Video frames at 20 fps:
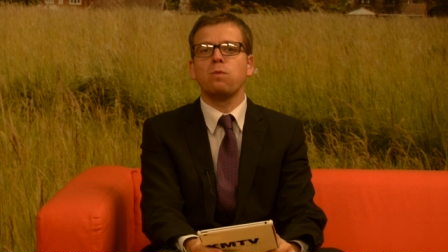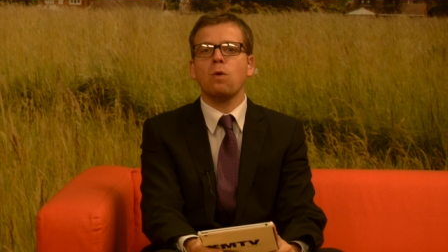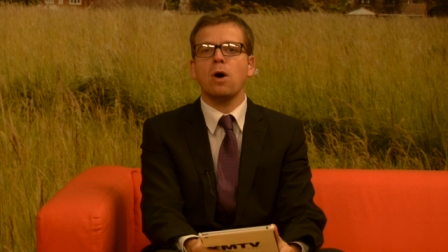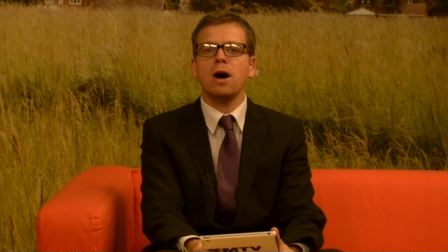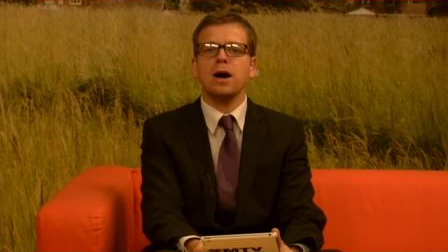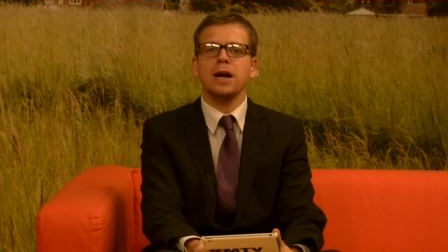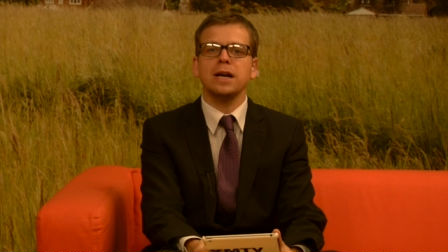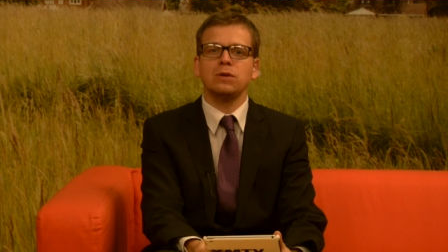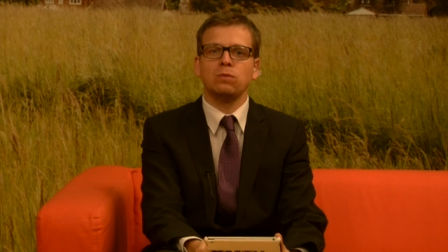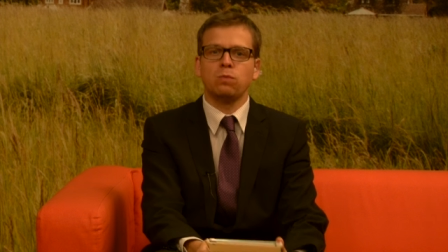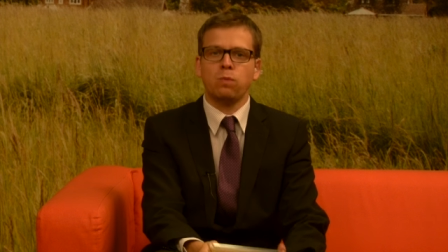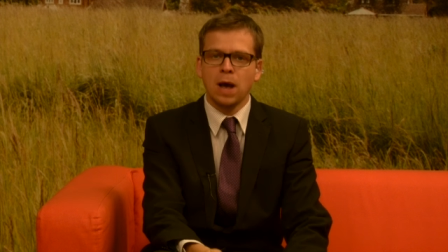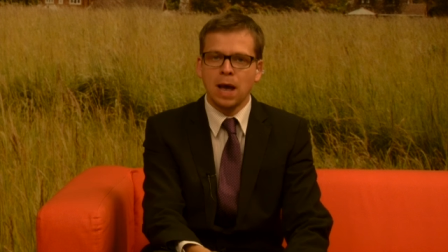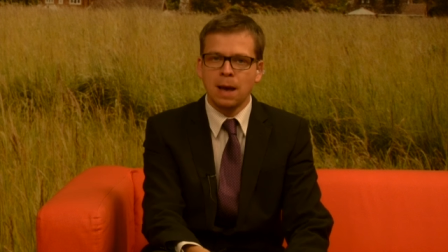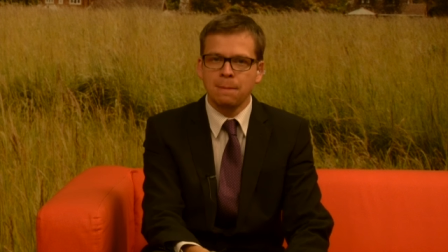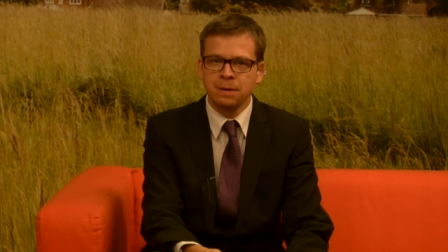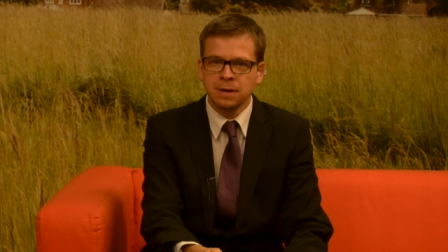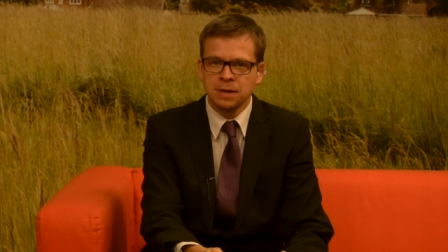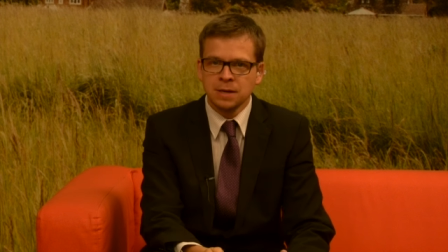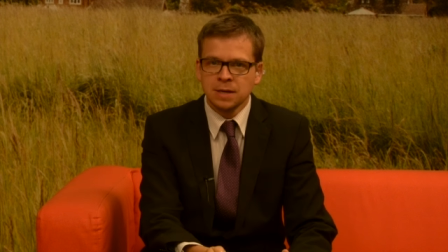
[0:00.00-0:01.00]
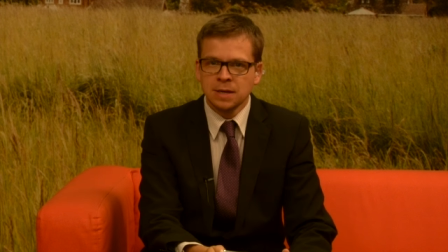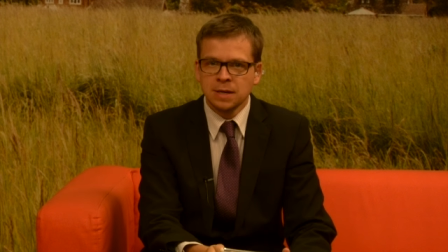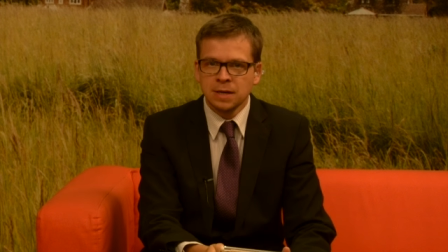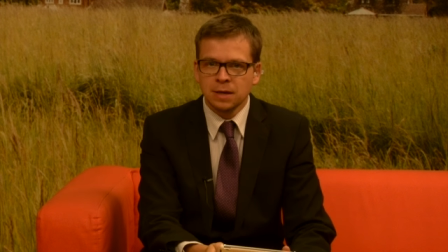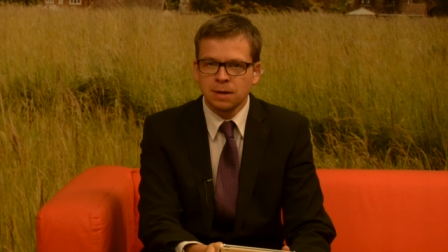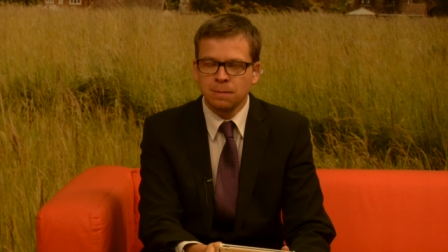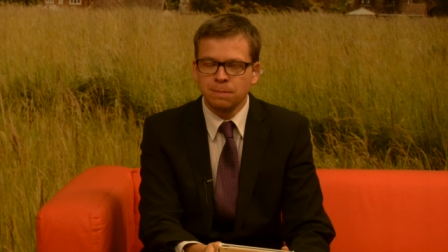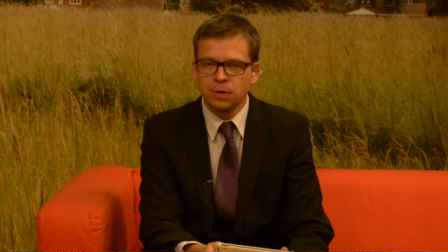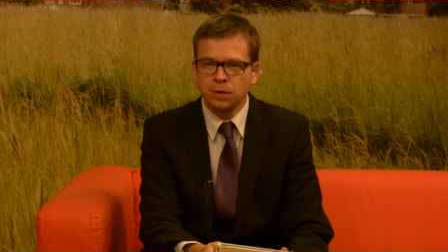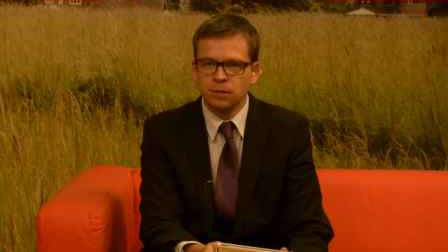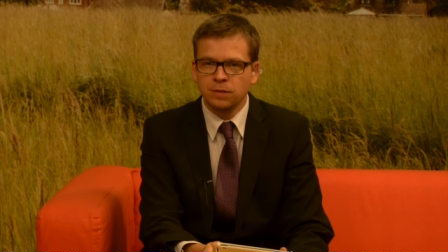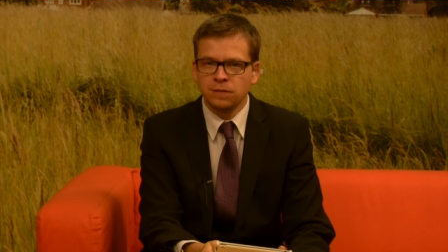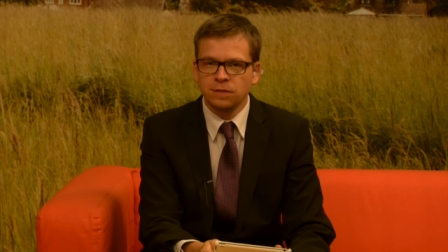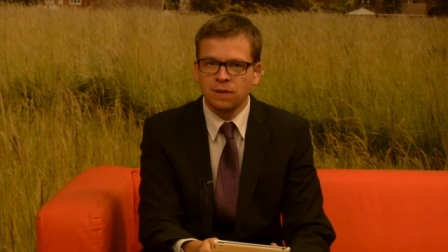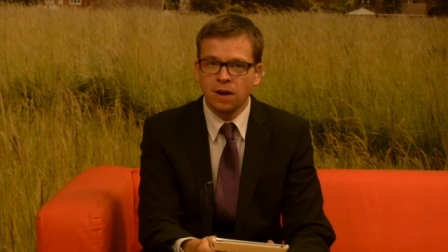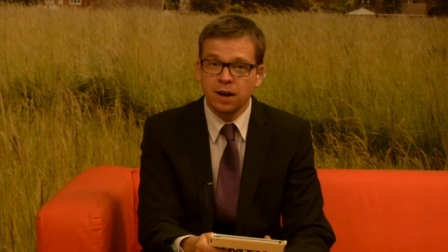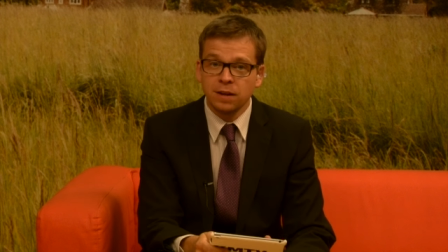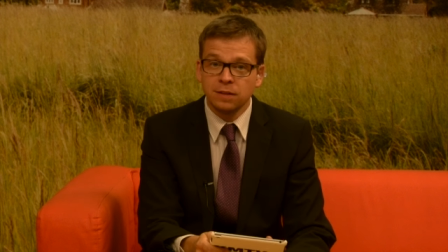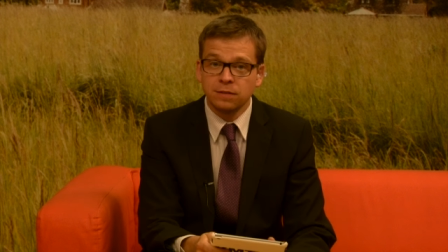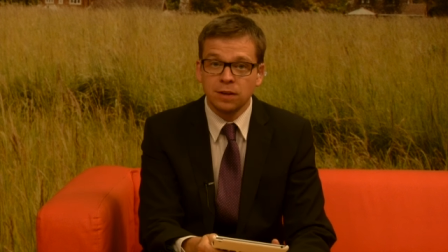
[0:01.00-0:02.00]
Wide Web. Computer
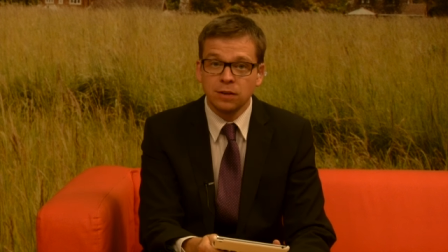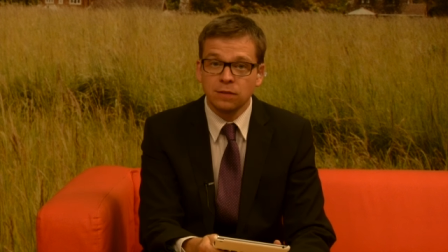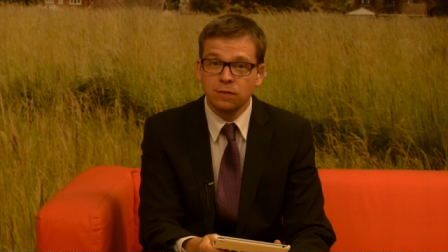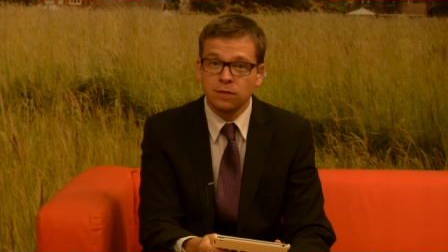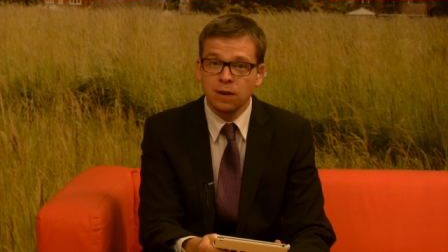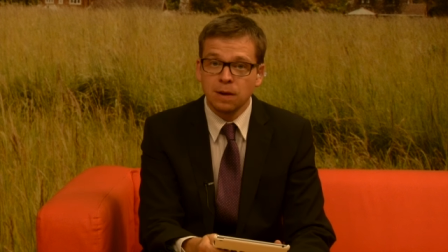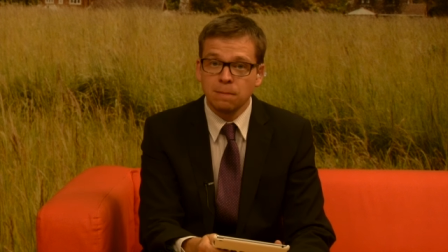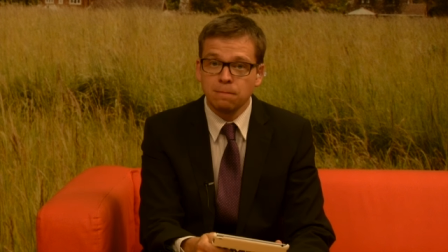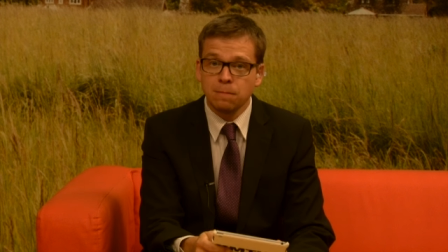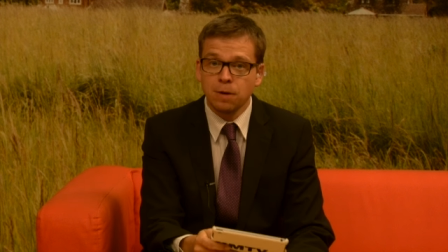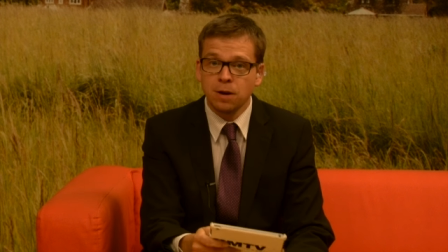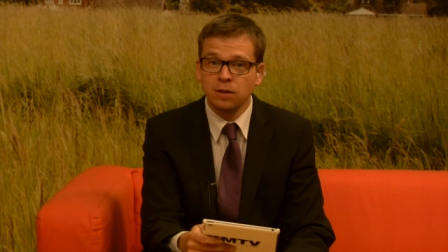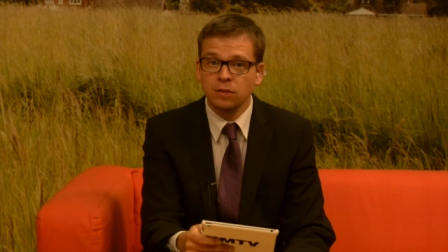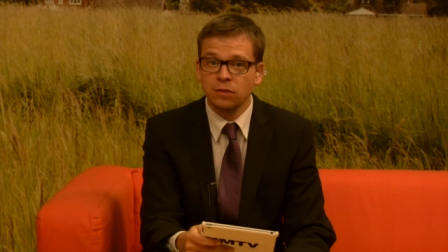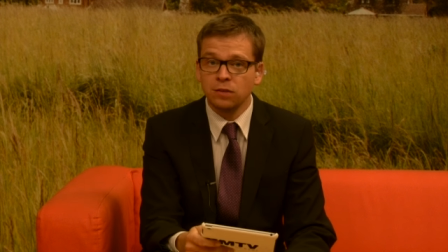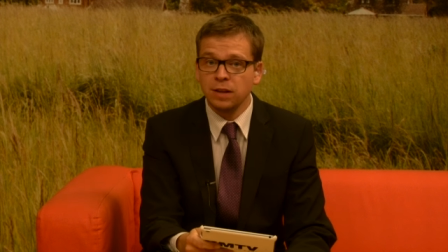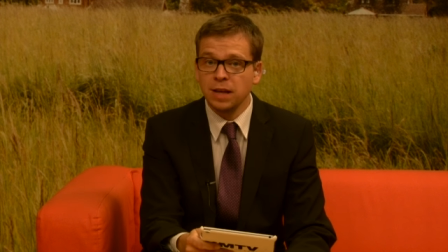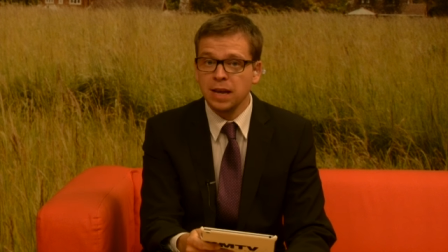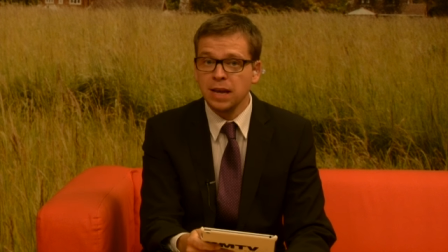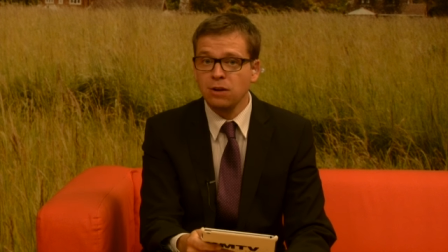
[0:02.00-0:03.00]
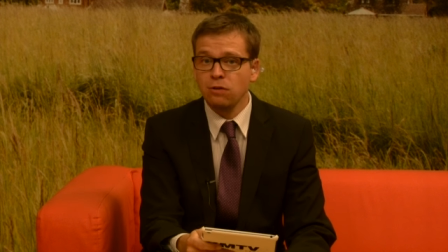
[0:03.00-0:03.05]
scientist Tim Berners-Lee